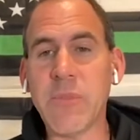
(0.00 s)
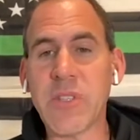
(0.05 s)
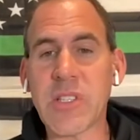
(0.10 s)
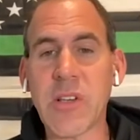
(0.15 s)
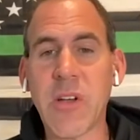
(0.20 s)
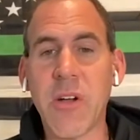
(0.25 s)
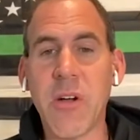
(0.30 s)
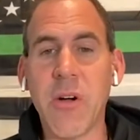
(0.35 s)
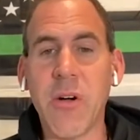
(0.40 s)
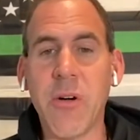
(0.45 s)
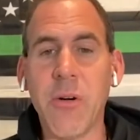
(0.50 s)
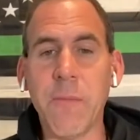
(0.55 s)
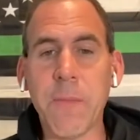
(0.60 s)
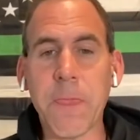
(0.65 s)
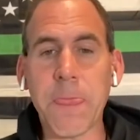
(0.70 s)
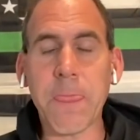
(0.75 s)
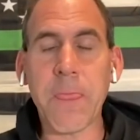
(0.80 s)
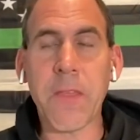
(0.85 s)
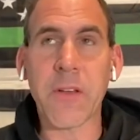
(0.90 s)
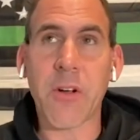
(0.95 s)

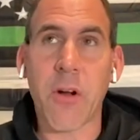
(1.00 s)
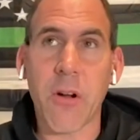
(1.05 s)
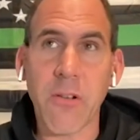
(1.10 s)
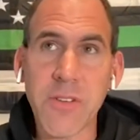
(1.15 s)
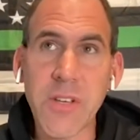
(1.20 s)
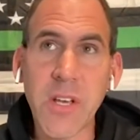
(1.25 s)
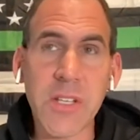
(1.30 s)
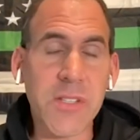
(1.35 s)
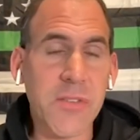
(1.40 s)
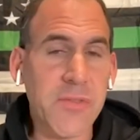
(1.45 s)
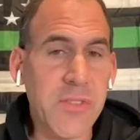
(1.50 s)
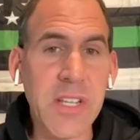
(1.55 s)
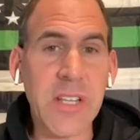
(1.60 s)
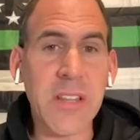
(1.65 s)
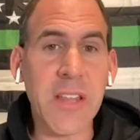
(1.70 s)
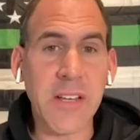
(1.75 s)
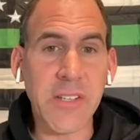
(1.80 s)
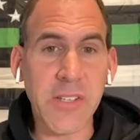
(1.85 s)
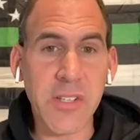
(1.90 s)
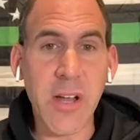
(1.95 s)
So the cartels have seen
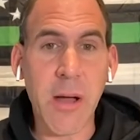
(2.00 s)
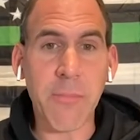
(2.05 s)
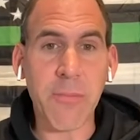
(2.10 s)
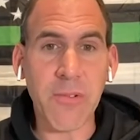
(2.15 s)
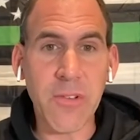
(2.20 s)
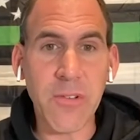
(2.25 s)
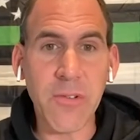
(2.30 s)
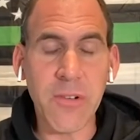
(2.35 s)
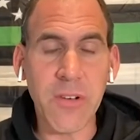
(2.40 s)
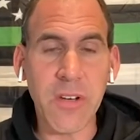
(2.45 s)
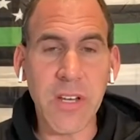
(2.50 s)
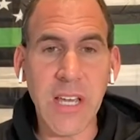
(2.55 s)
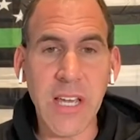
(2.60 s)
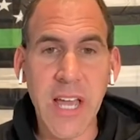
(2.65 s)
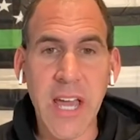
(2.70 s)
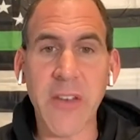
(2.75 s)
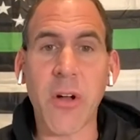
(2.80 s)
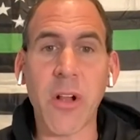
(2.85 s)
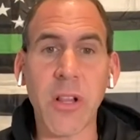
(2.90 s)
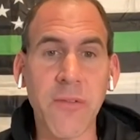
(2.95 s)
that as an opportunity, and
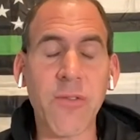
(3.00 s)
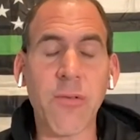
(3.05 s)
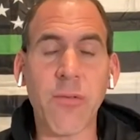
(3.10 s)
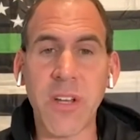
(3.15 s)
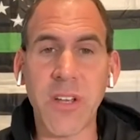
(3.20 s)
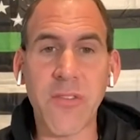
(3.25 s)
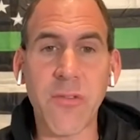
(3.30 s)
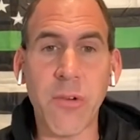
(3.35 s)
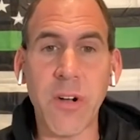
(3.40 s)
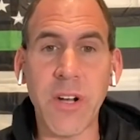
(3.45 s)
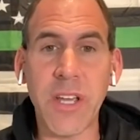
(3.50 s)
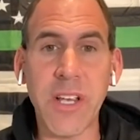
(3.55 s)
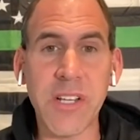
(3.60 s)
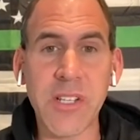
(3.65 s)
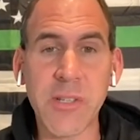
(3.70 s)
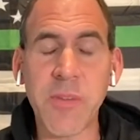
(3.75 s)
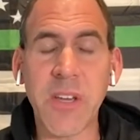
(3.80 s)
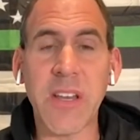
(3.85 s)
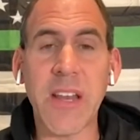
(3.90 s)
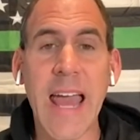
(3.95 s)
all of 2020 has been
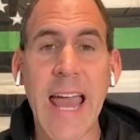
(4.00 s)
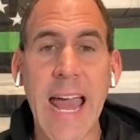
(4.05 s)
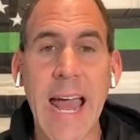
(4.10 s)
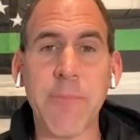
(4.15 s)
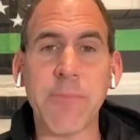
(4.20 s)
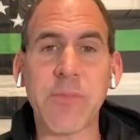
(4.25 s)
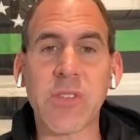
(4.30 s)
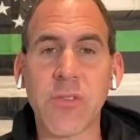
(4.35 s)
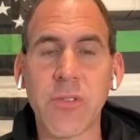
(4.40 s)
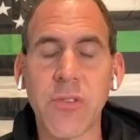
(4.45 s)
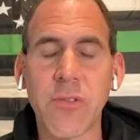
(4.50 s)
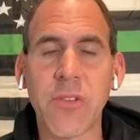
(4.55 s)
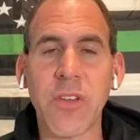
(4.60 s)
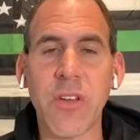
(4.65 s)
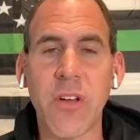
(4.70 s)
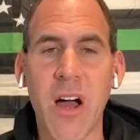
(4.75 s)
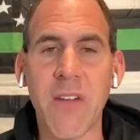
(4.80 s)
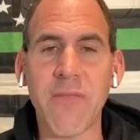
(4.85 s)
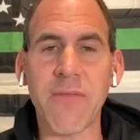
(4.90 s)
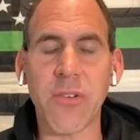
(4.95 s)
absolutely
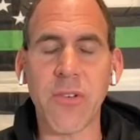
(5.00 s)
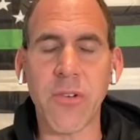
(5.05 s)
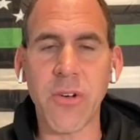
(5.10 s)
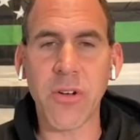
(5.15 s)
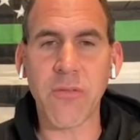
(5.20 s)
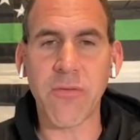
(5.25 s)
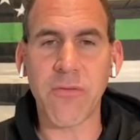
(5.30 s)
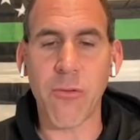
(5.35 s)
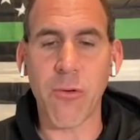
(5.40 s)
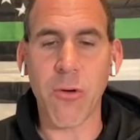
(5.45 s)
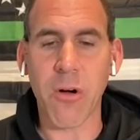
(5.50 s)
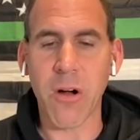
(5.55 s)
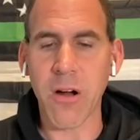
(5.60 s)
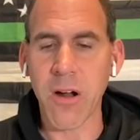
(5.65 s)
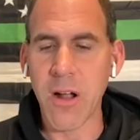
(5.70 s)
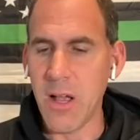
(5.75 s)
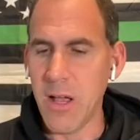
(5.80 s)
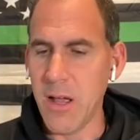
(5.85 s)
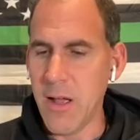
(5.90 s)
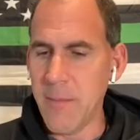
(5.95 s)
off the hook for
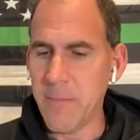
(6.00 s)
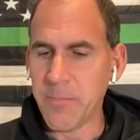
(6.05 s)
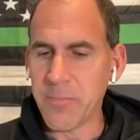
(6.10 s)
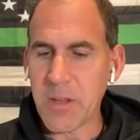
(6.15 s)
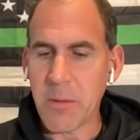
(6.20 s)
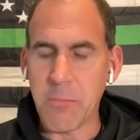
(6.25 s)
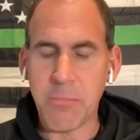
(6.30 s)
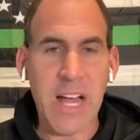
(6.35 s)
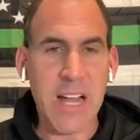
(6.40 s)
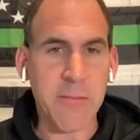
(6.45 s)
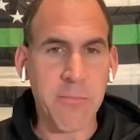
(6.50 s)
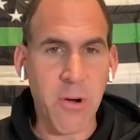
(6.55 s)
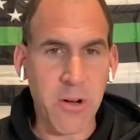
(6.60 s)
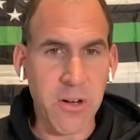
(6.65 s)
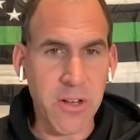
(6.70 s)
black market